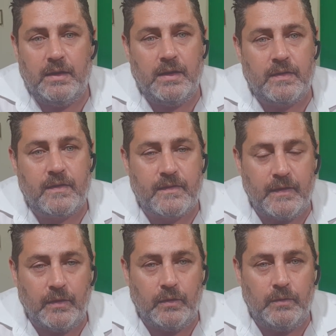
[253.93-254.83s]
It's
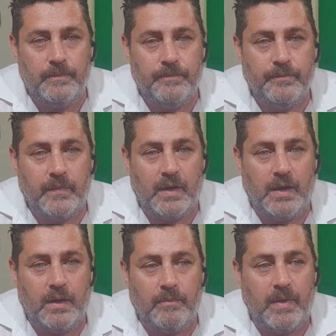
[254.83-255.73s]
still,
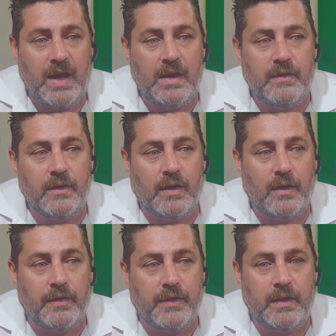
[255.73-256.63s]
and
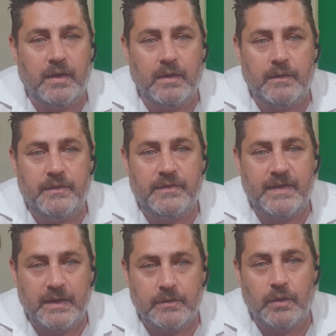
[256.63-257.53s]
I think in a
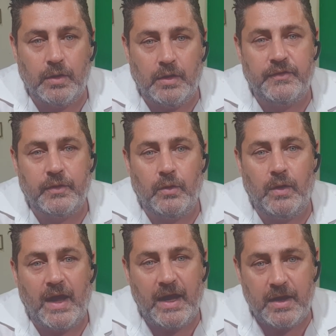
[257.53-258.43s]

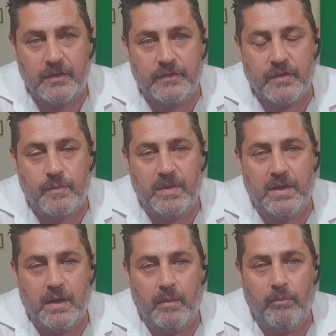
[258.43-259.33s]
technological age, it's
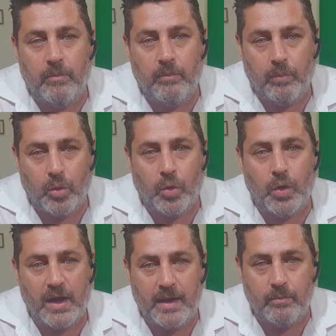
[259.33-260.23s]
become
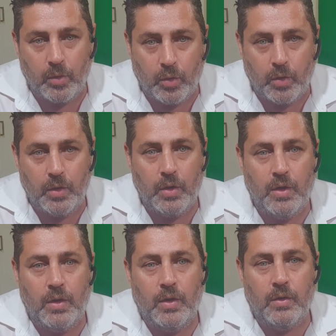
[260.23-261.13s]
more and more
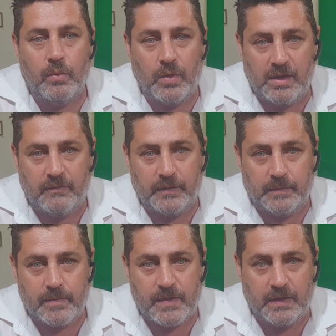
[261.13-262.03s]
relevant.
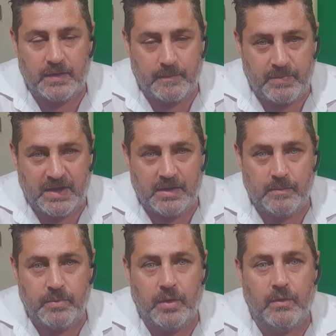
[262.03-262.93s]
Certainly the partner
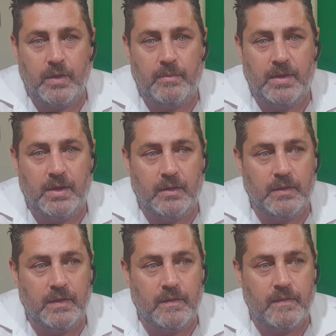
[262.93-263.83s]
program now
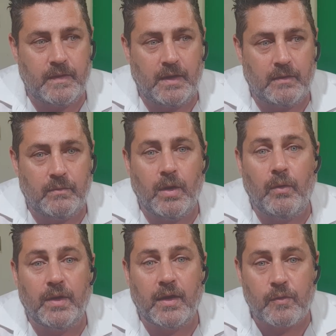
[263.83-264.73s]
is
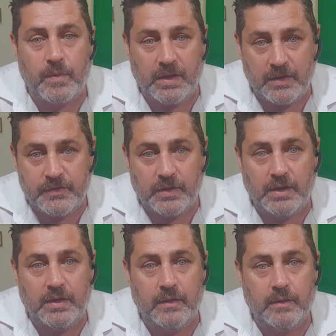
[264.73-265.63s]
growing
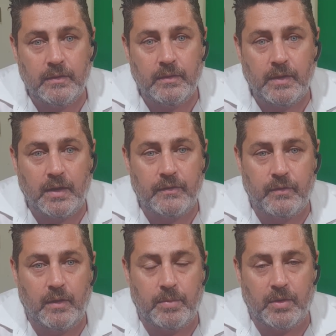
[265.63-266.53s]
exponentially
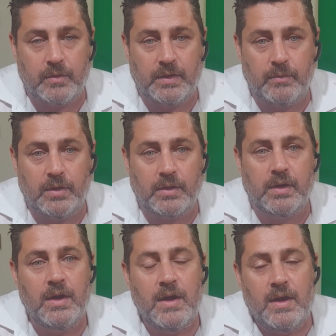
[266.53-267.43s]
through our broker network,
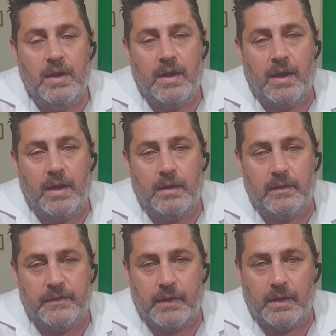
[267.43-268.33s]

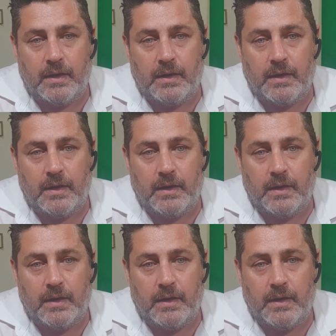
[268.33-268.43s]
and